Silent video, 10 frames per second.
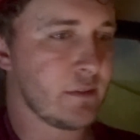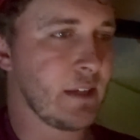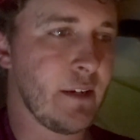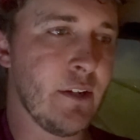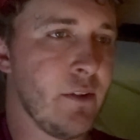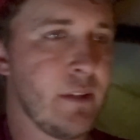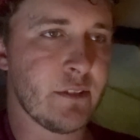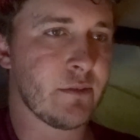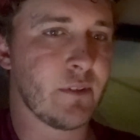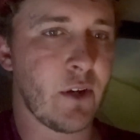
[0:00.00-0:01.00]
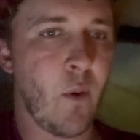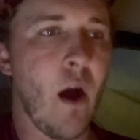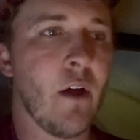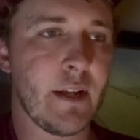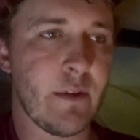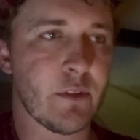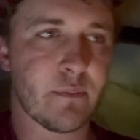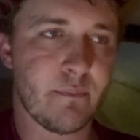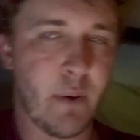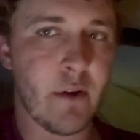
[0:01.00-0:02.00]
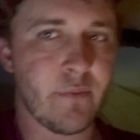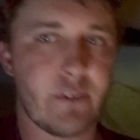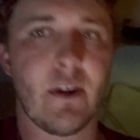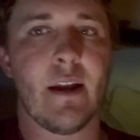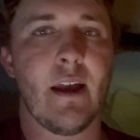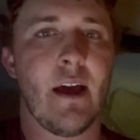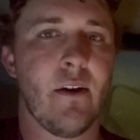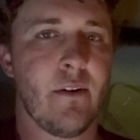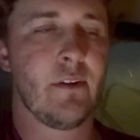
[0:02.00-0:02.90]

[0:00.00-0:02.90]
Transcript: I knew the quality was perfect right now.